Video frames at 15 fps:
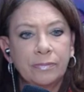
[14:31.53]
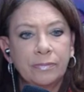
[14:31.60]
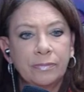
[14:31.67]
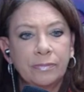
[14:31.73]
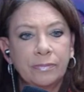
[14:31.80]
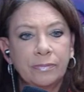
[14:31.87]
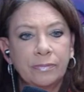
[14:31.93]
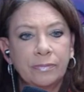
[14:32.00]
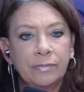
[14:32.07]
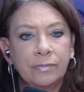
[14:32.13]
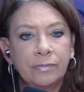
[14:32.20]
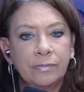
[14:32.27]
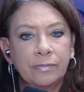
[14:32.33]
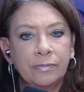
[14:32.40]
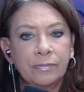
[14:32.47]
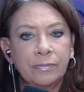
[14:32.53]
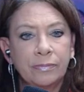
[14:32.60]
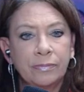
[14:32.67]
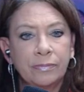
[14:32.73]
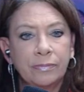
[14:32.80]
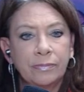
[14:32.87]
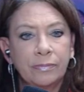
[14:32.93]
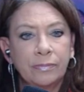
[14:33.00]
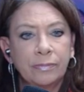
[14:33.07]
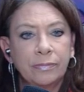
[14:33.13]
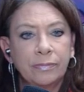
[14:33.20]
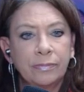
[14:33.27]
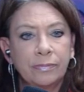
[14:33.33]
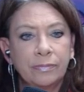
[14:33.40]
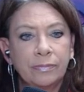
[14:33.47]

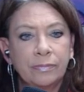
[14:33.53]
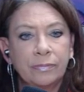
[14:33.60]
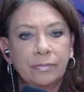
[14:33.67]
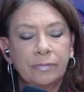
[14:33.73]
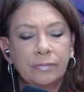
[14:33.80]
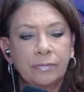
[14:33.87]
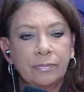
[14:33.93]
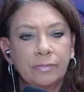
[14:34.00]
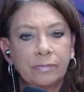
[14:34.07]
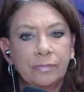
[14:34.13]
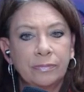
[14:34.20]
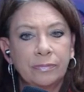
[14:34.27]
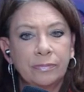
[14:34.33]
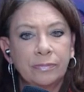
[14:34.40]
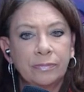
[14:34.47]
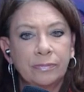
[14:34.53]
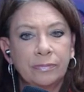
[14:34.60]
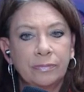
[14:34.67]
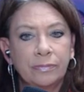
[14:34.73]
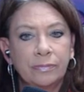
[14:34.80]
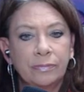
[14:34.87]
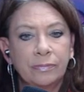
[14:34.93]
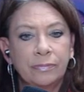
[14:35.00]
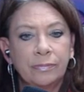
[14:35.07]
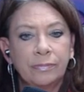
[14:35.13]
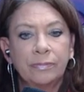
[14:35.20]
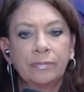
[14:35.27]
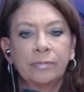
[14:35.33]
This person isn't speaking.